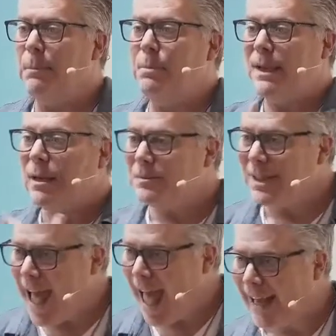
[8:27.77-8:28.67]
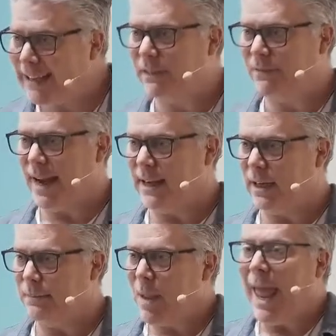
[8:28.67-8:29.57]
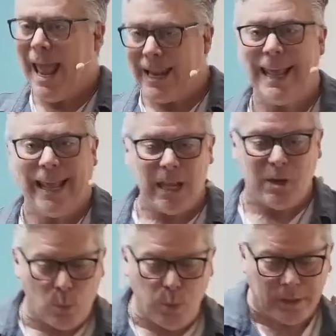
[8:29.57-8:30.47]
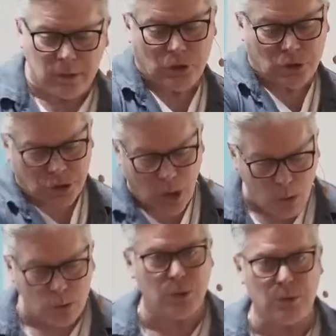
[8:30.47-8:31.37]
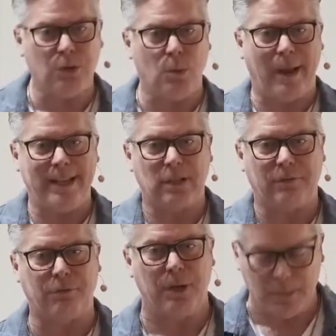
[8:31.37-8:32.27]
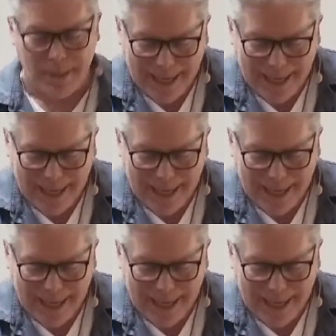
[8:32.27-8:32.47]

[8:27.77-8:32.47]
it becomes activated. And it will show you the way to freedom.